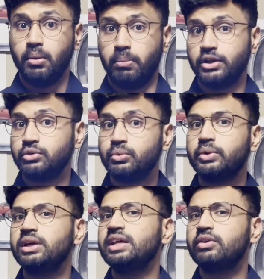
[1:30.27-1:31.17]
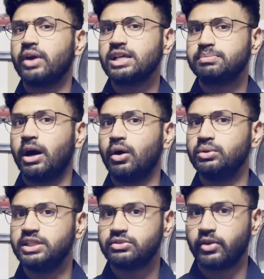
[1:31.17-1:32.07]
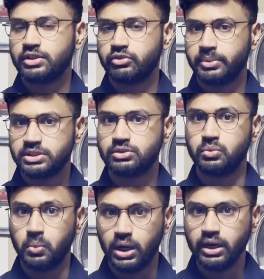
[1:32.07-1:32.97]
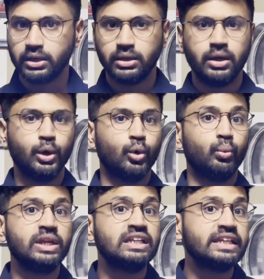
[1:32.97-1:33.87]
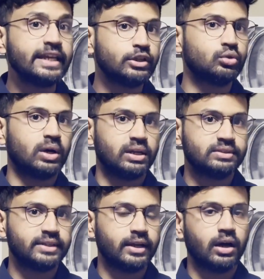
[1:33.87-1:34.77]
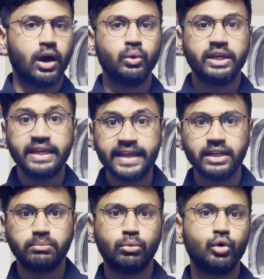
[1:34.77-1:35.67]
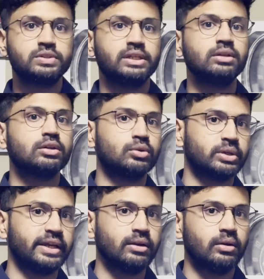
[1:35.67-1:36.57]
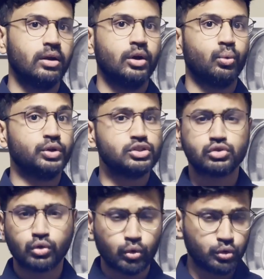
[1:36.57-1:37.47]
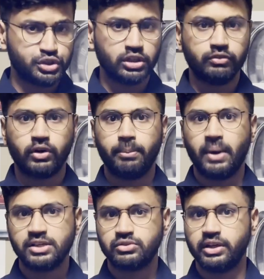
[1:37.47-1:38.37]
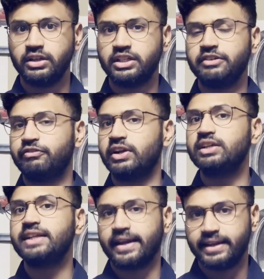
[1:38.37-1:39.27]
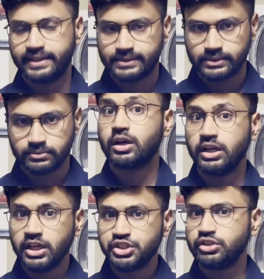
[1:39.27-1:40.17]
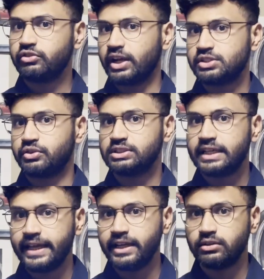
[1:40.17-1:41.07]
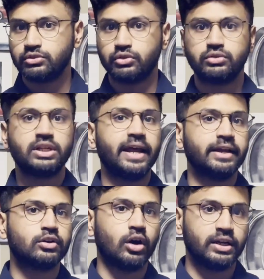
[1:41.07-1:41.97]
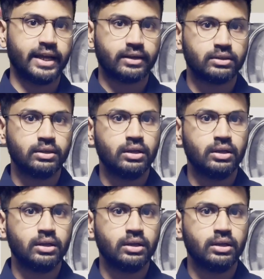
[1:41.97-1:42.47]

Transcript: But to really grasp how these transformations work, we need to understand how heat moves in cooking, which is crucial for mastering different techniques. Conduction transfers heat through direct contact.